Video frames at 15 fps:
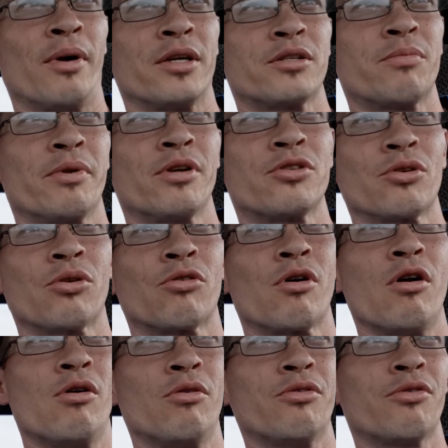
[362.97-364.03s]
my spiritual
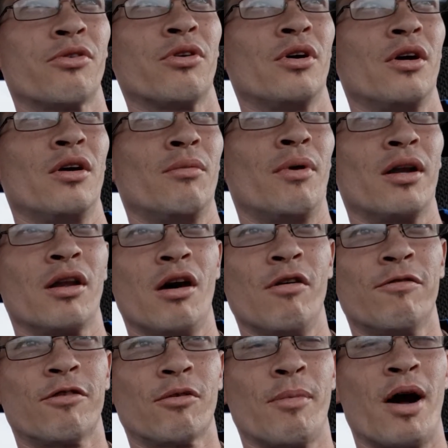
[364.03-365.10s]
growth, my
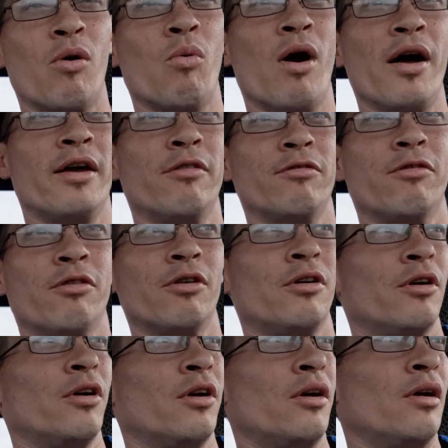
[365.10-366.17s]
love for my wife,
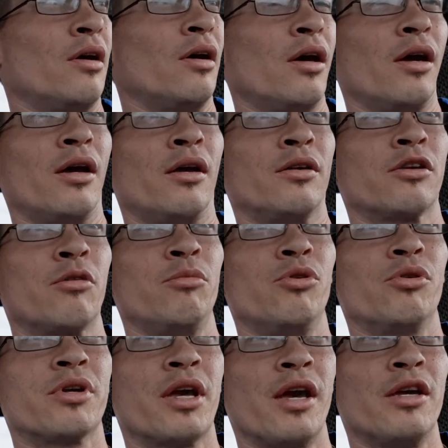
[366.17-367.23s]
and
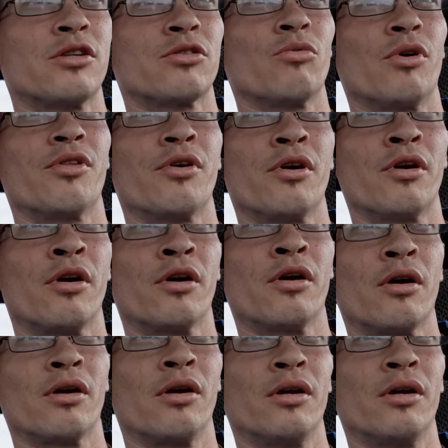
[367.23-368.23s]
communication with her,